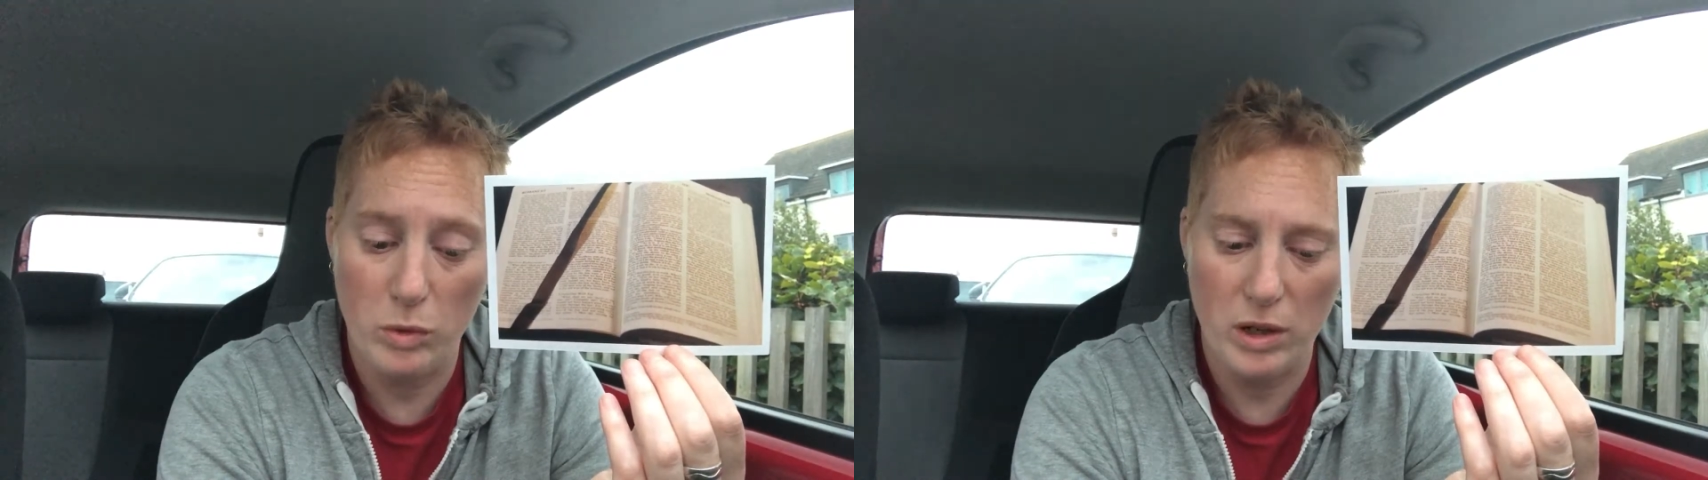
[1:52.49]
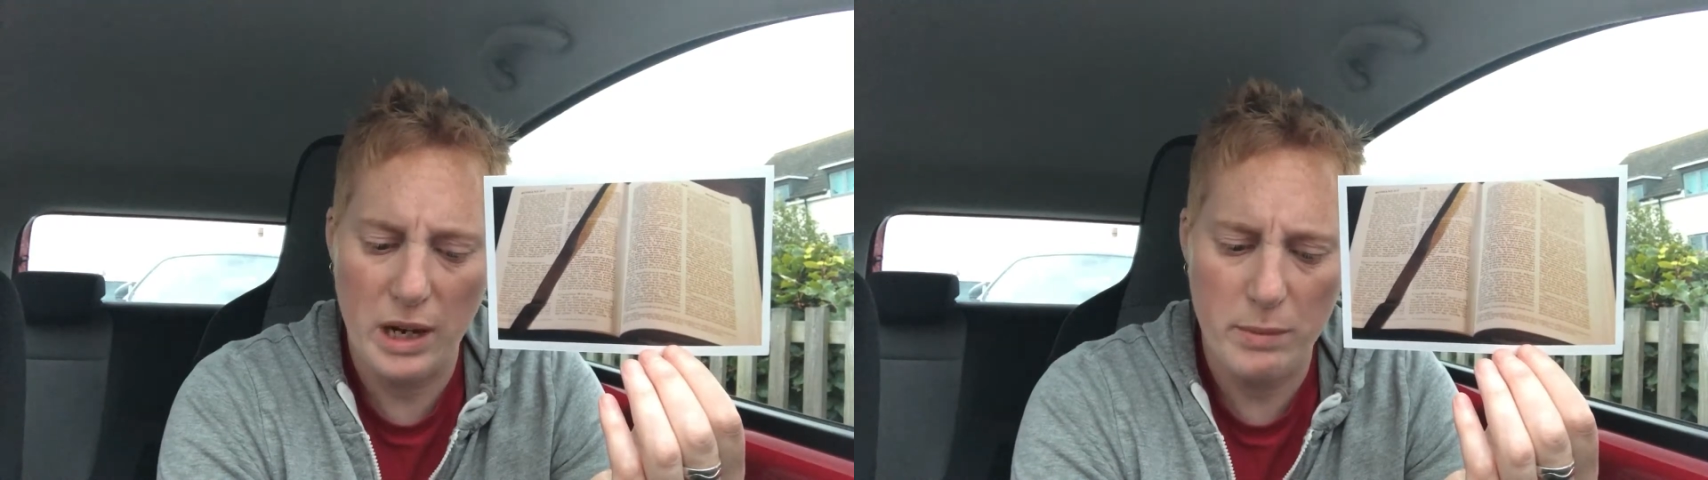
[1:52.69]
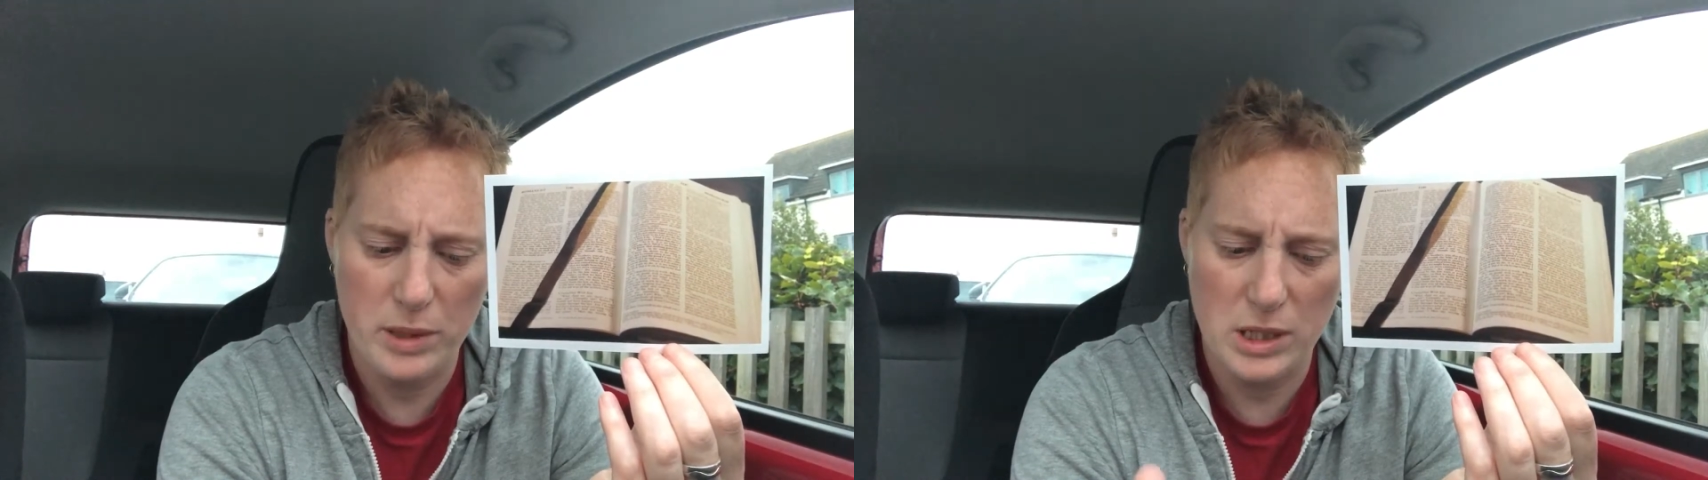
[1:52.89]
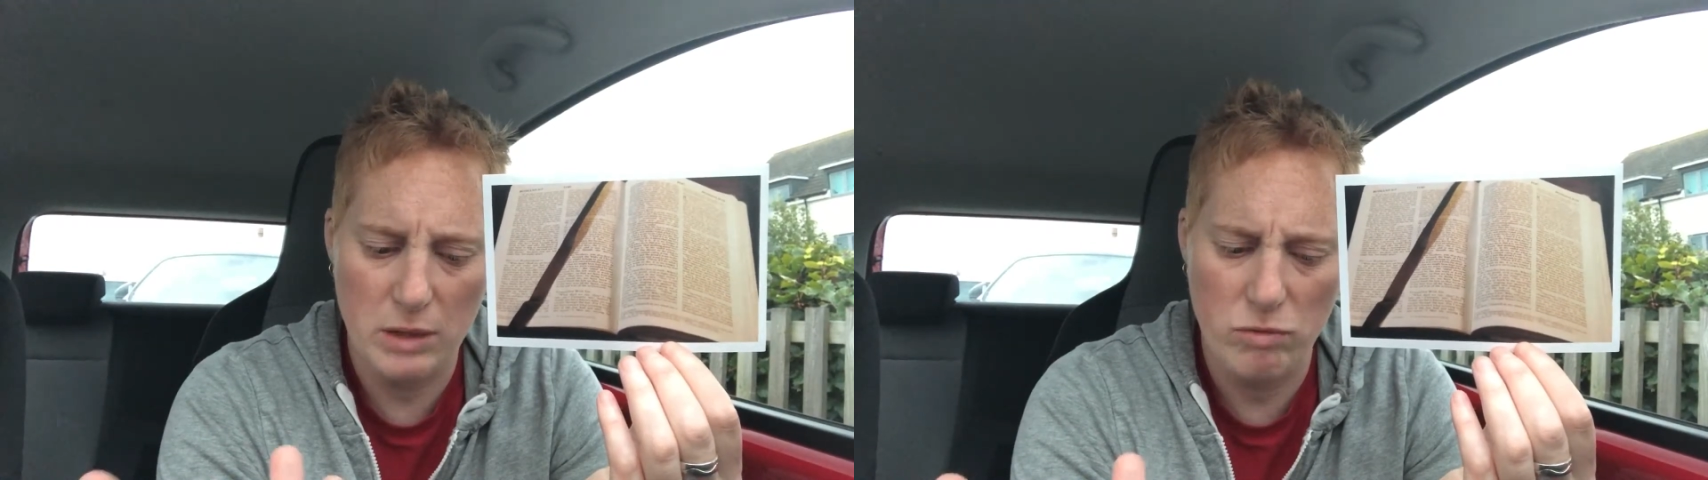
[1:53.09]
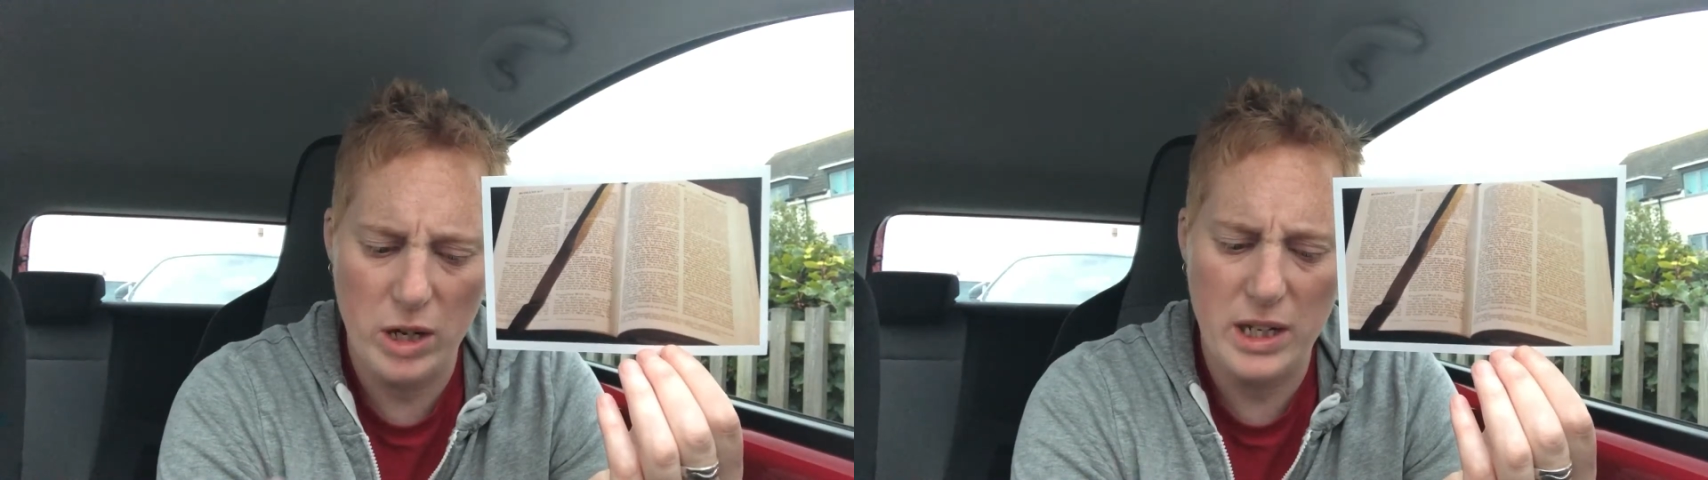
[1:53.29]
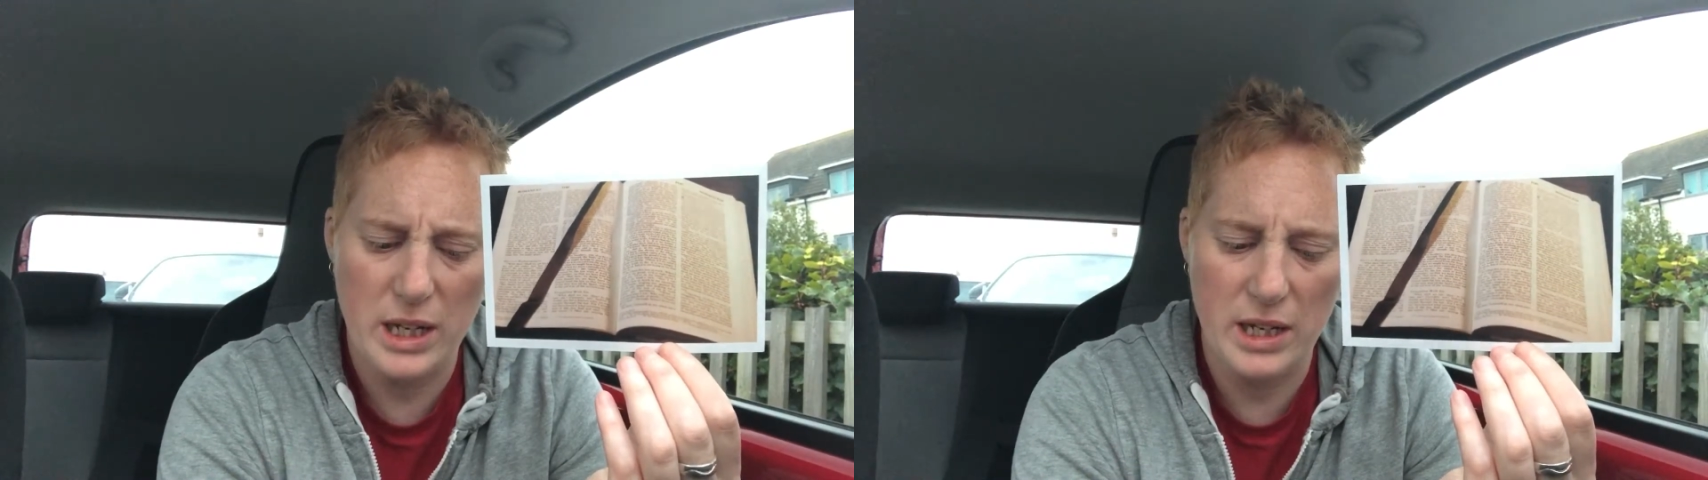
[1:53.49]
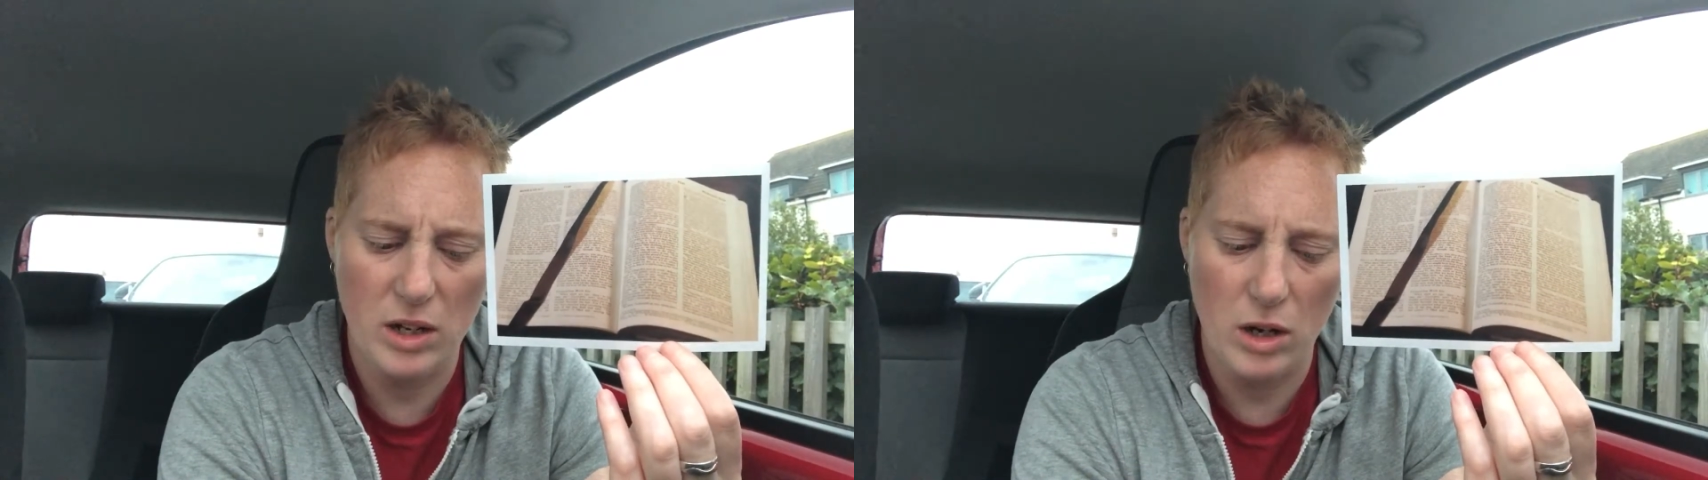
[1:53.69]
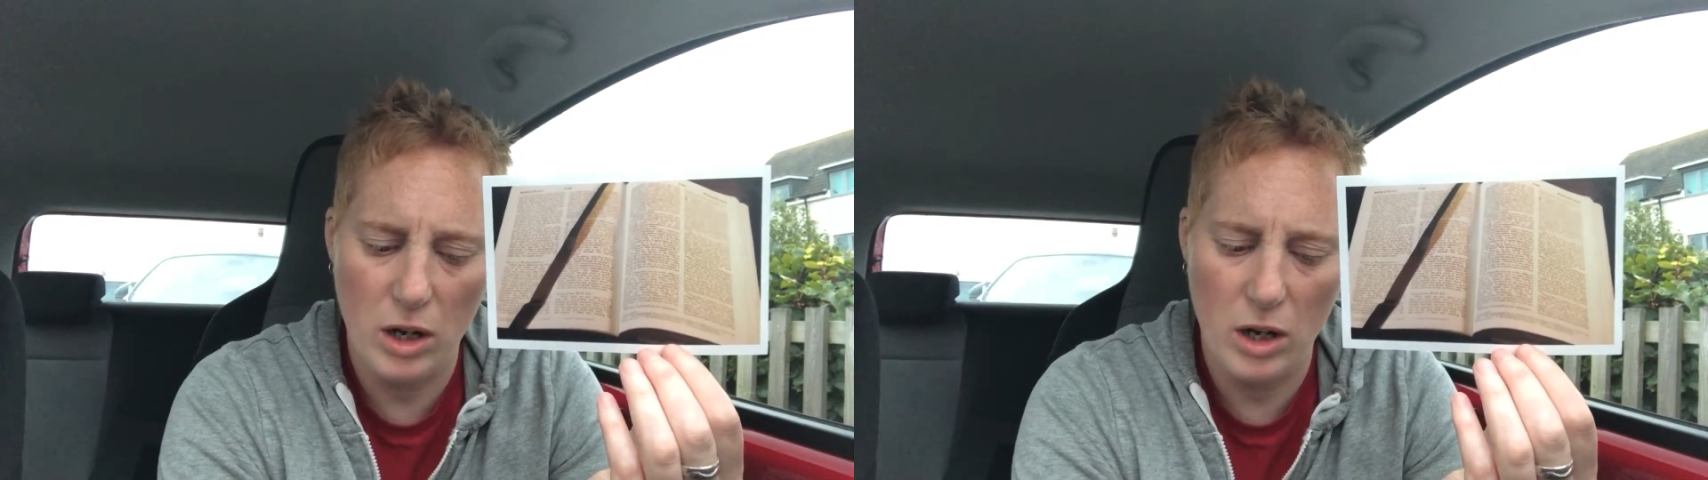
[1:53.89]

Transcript: we're able to read it in our